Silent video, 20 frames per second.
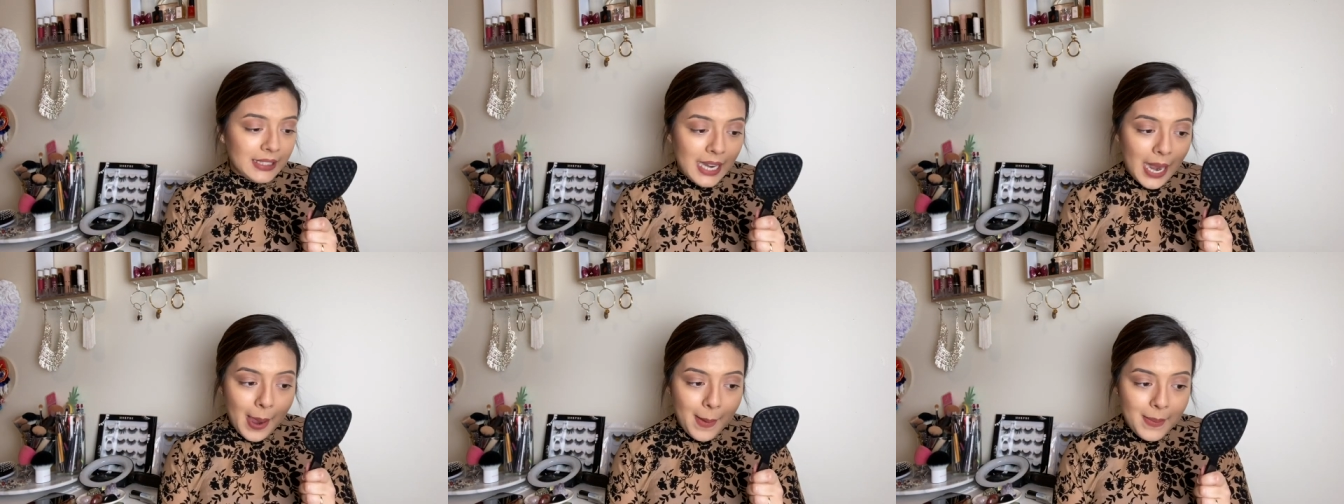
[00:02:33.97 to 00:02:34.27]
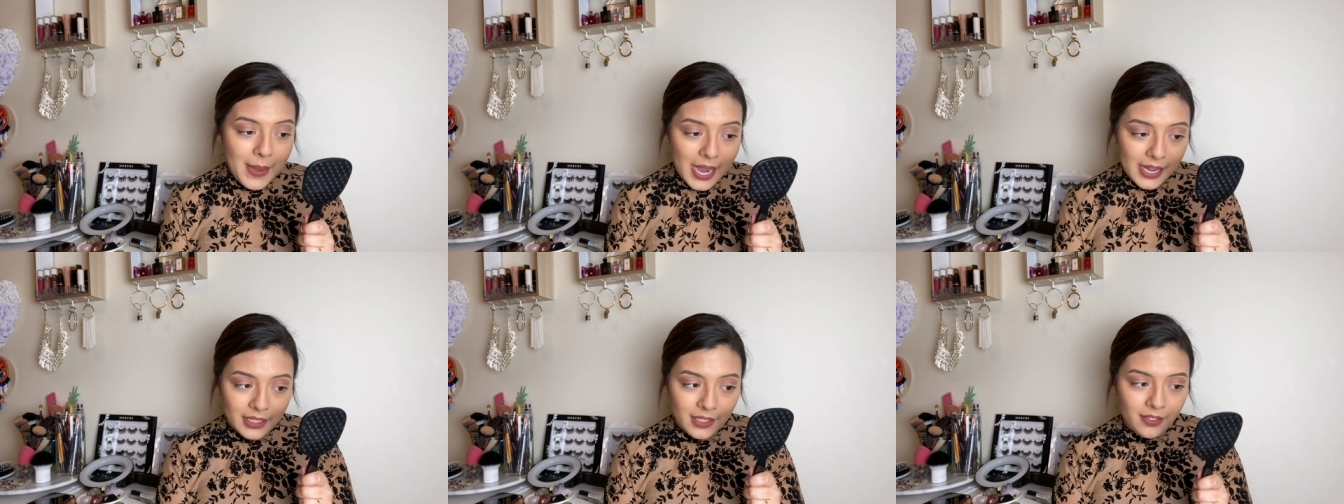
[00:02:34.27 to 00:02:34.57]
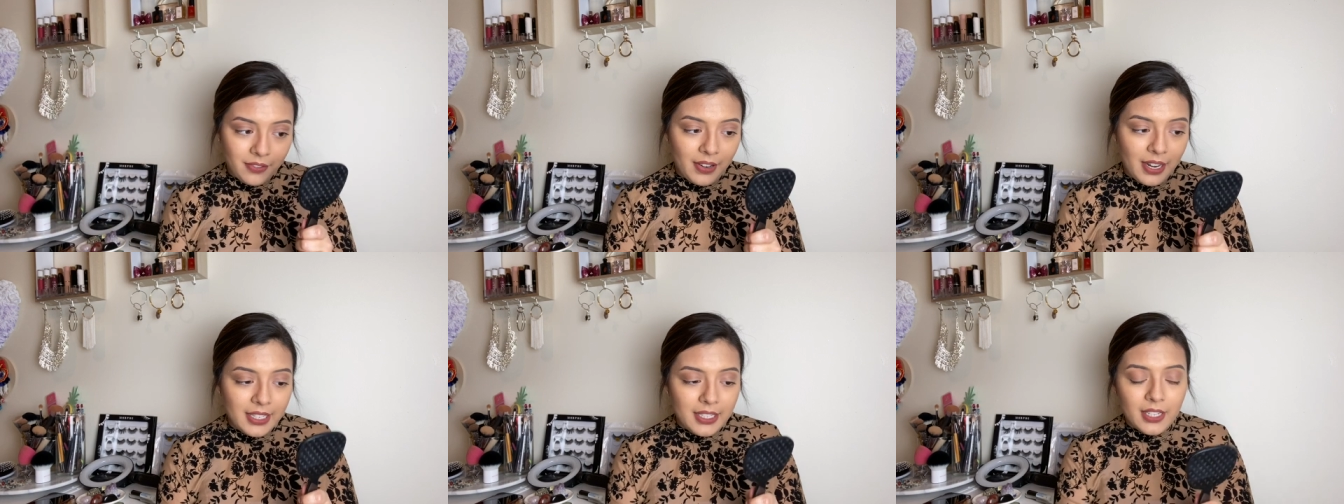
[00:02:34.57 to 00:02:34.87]
not
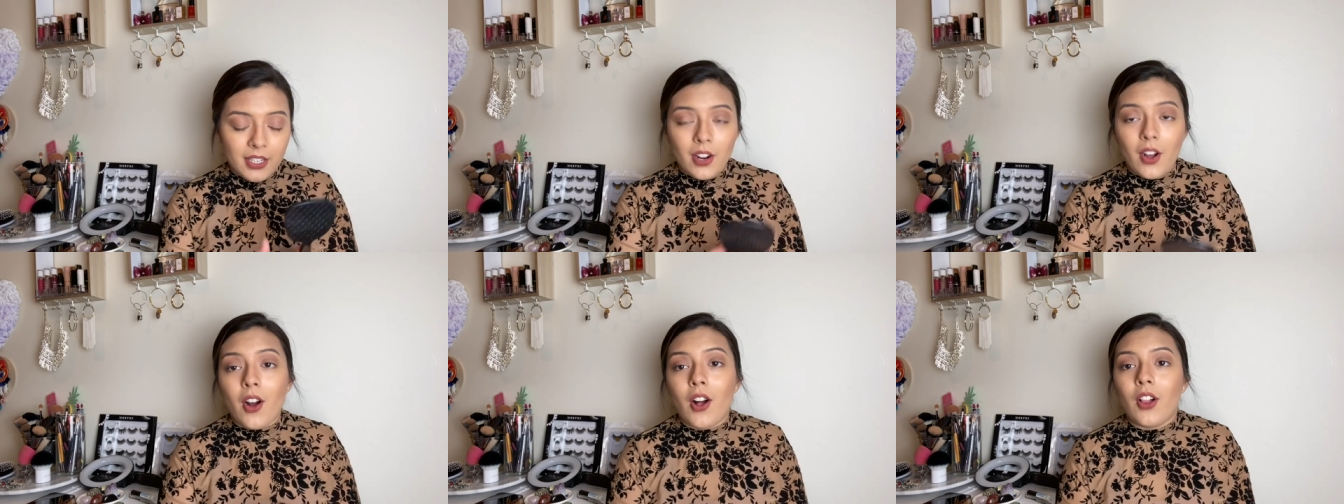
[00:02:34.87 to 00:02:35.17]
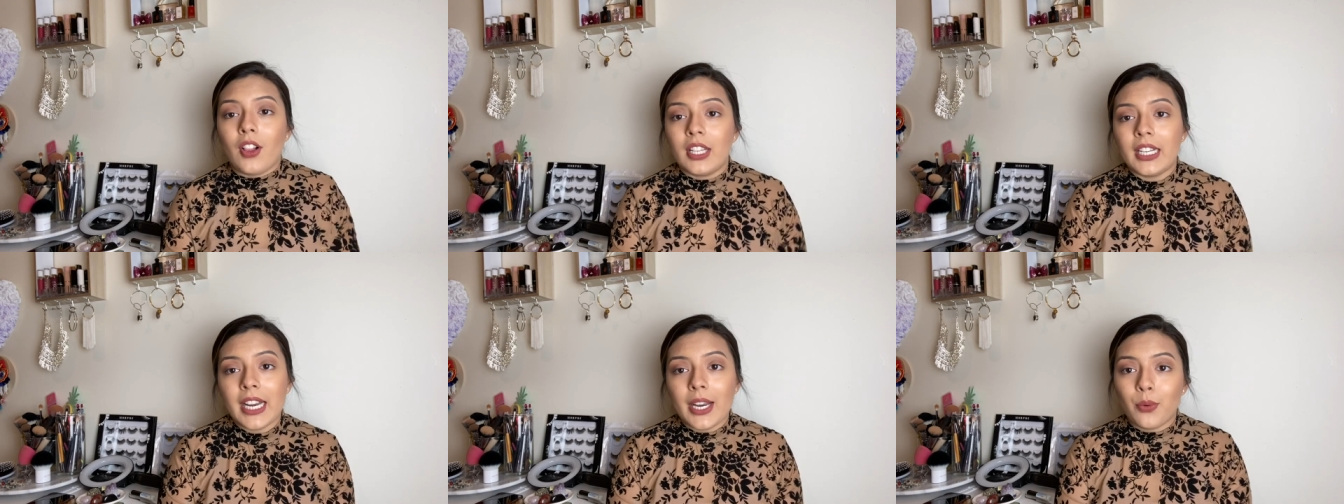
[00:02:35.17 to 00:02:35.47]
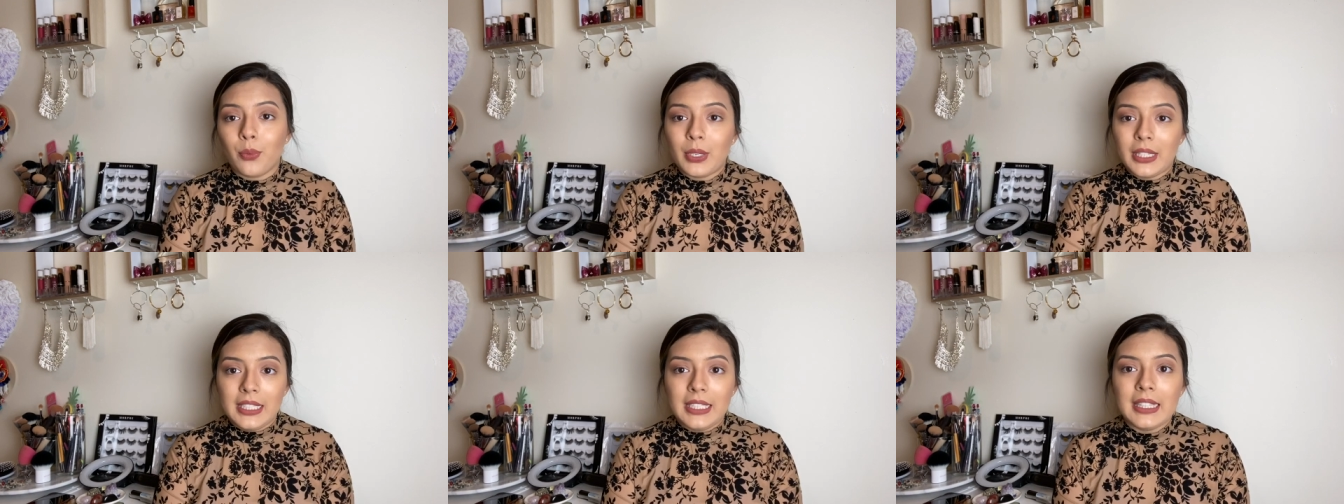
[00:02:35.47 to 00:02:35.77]
magnified at all, and I
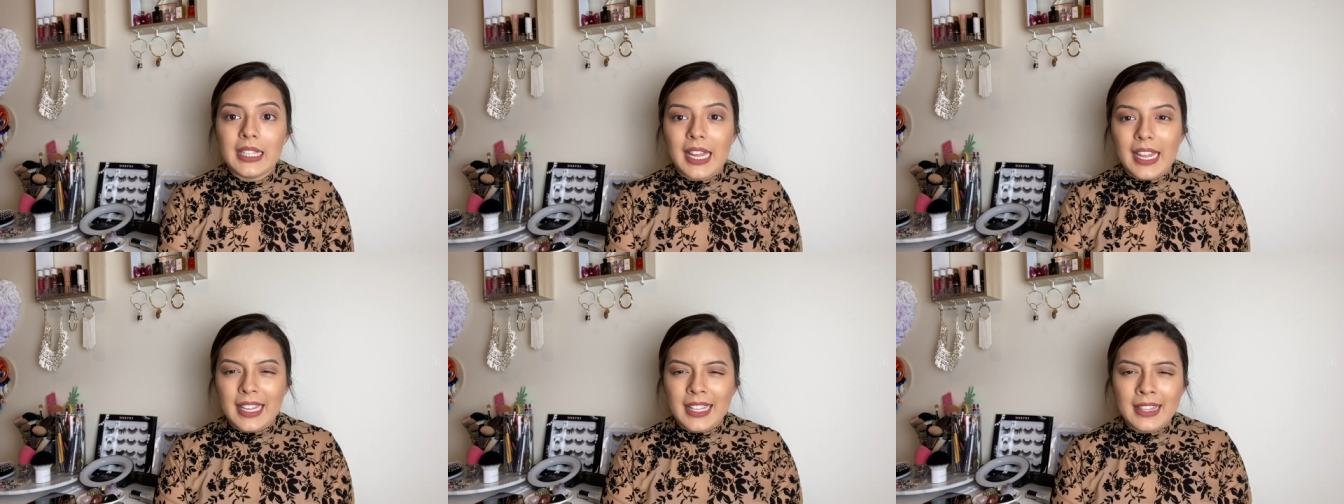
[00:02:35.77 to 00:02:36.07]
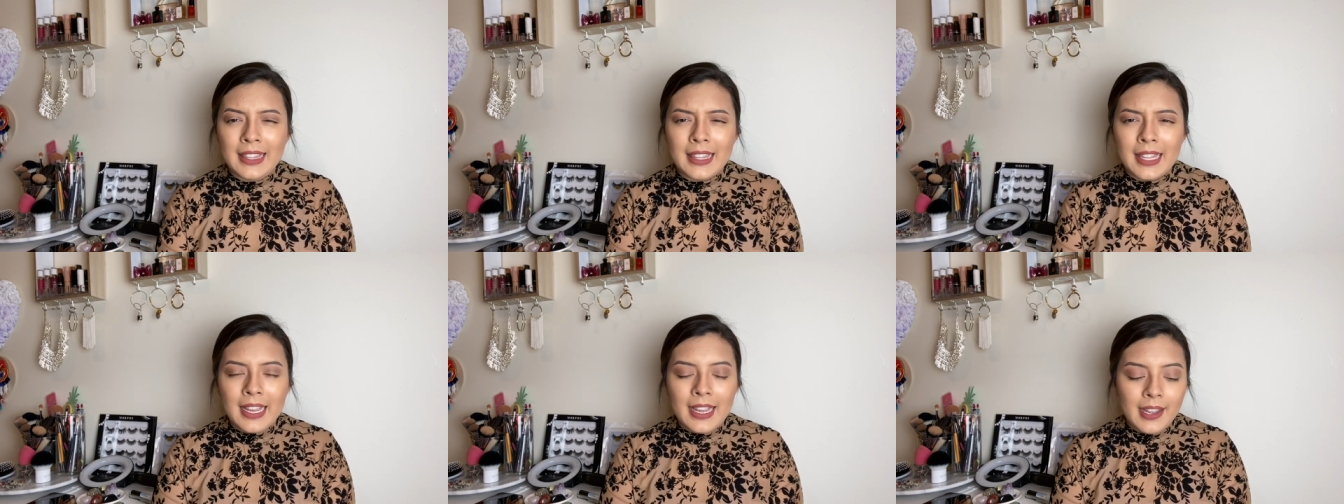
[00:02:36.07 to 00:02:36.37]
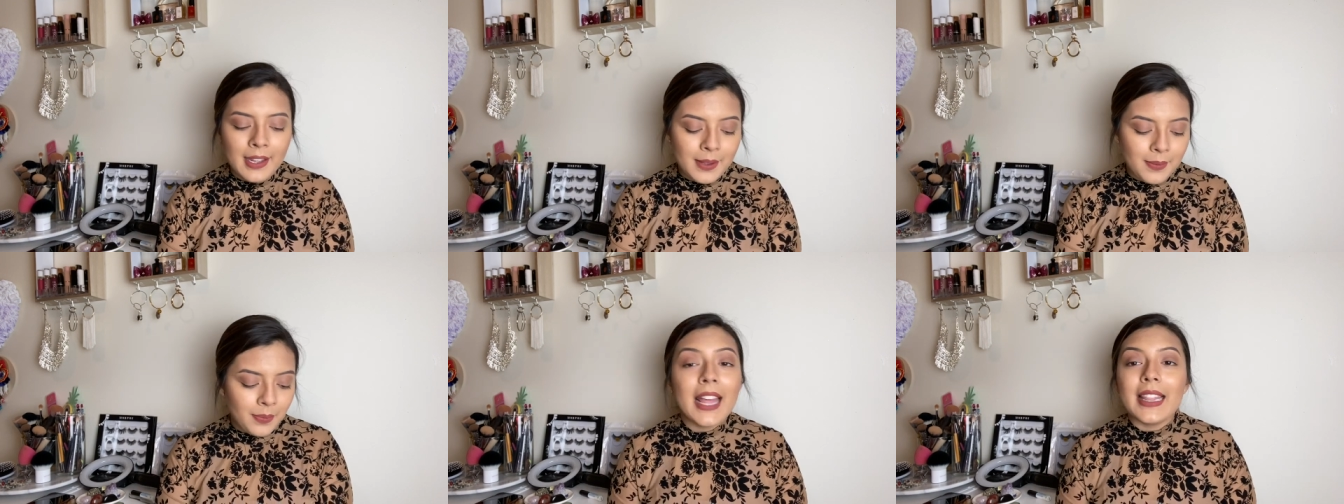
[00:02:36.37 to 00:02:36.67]
really like
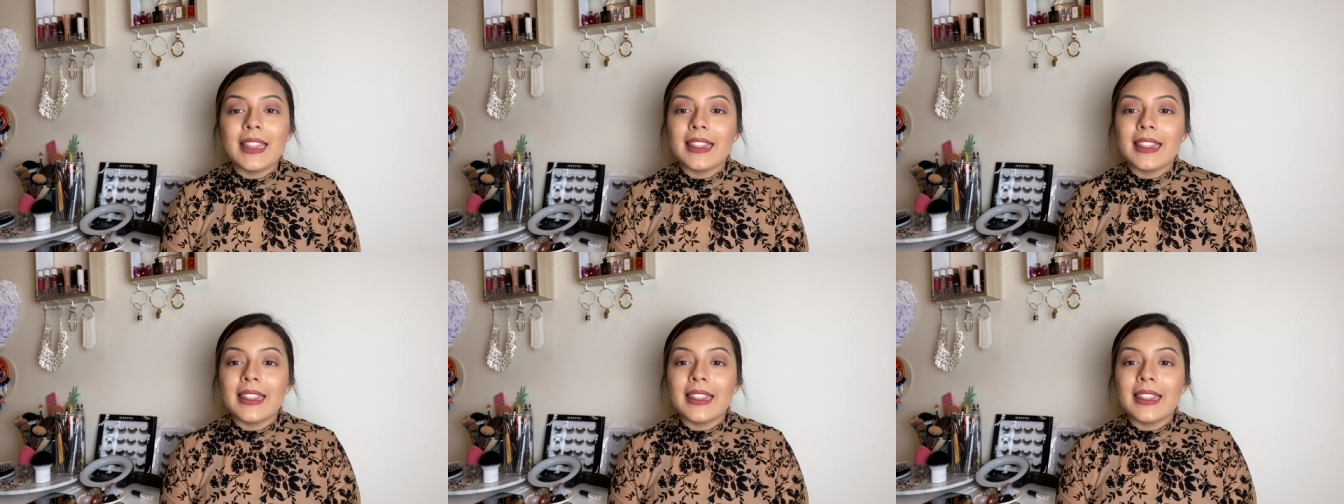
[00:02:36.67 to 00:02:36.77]
that.